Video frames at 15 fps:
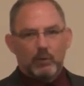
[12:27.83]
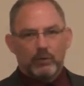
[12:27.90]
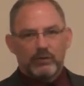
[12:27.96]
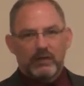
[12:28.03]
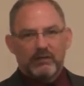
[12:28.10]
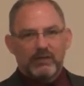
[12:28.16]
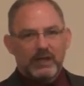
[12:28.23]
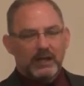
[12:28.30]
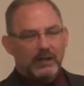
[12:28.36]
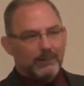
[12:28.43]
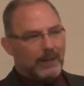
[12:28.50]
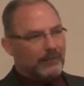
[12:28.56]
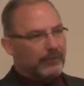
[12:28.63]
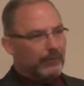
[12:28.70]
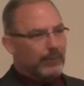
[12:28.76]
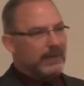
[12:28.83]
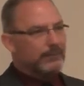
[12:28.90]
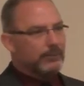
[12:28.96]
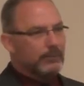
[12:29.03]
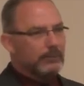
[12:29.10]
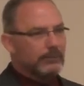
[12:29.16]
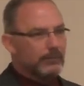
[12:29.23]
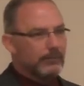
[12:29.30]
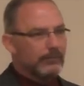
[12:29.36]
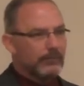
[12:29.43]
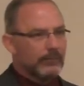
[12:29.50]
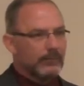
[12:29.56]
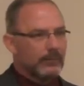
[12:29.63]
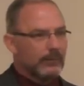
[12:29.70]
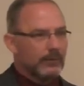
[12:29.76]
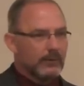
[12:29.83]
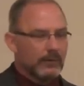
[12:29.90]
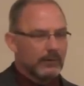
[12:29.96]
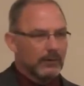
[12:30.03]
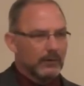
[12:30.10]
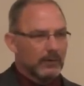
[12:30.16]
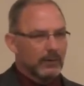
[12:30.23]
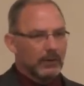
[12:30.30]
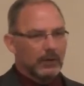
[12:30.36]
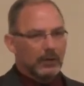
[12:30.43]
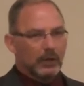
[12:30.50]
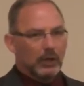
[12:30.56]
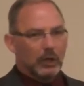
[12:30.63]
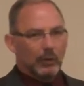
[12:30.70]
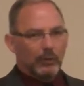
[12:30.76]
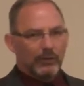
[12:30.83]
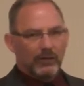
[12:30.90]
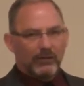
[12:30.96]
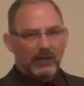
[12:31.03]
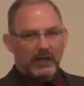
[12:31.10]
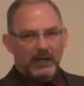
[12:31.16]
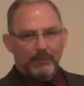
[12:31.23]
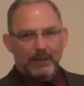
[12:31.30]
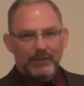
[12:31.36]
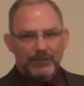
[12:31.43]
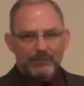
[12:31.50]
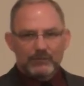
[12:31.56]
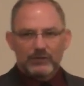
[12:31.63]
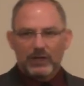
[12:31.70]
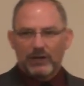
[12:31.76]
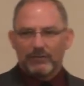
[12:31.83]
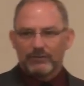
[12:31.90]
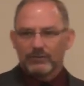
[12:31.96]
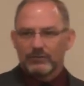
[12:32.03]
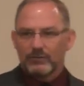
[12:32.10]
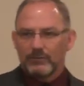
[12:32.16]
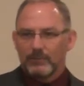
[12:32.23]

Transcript: were they thinking about the people or were they thinking about themselves?